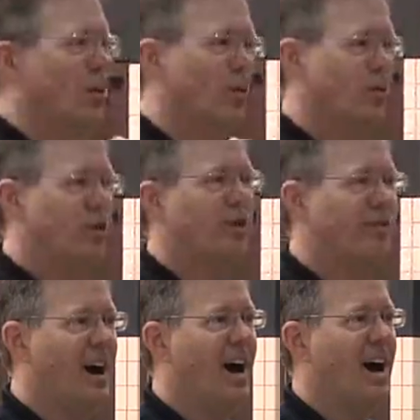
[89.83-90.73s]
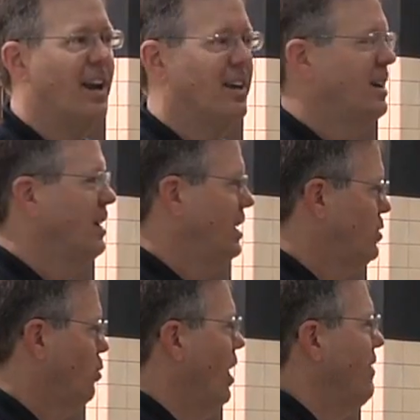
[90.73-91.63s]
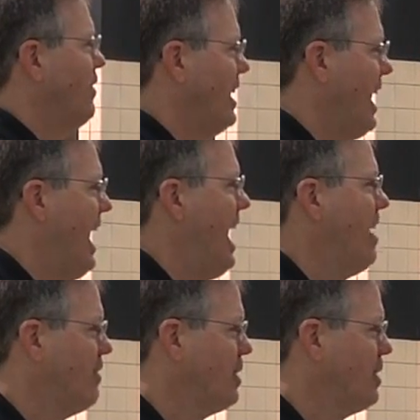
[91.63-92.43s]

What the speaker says: what you'll find is roughly half